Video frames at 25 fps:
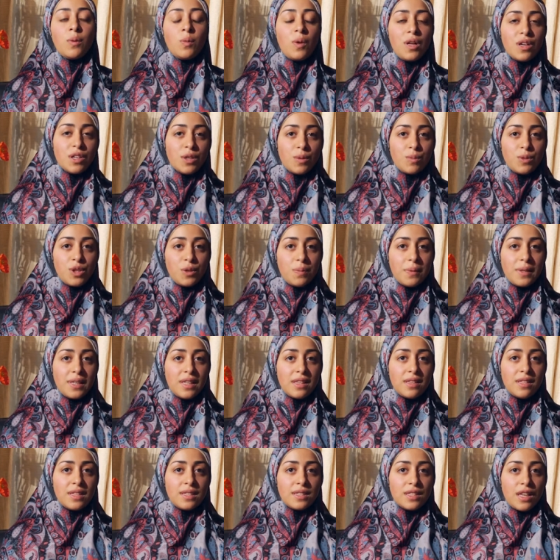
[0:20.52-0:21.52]
welcome to
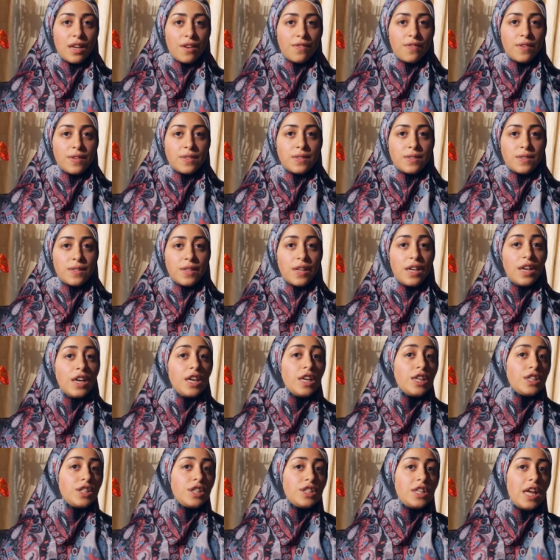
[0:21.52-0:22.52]
Beneath the Surface.
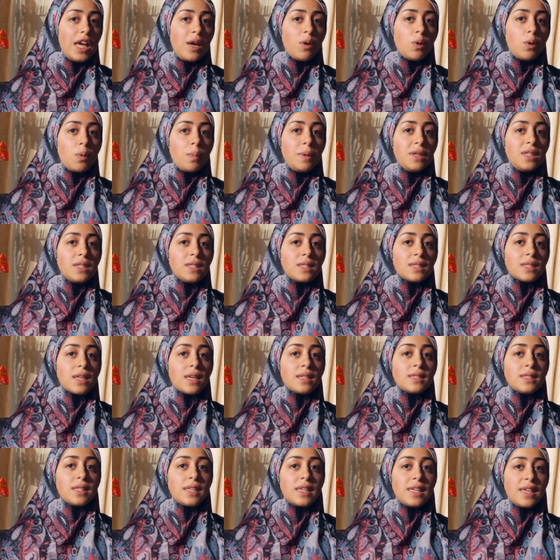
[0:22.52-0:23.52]
Today we'll be
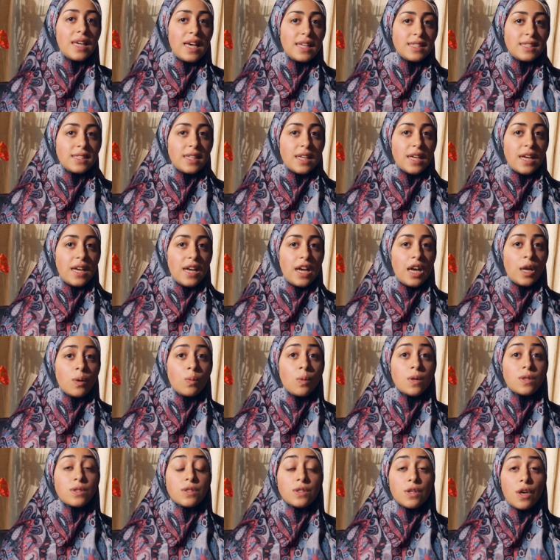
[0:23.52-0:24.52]
discussing Gaza and
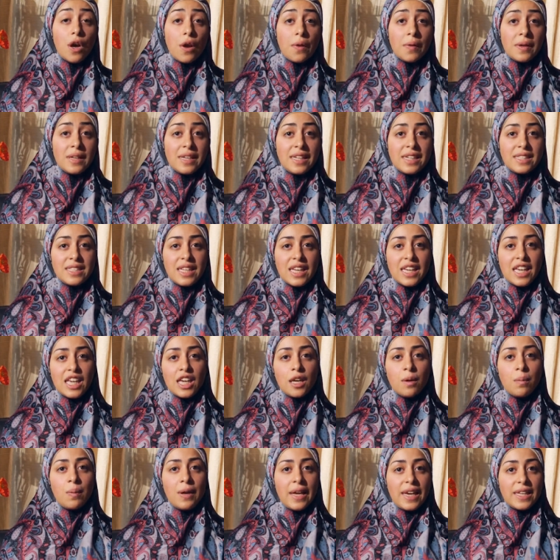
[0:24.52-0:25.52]
what's currently
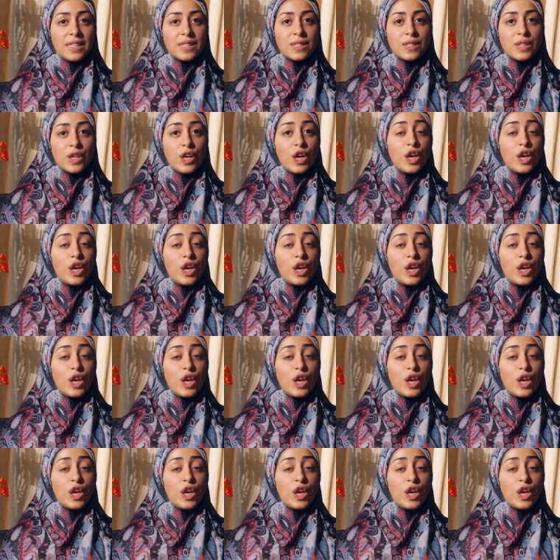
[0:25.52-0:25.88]
taking place.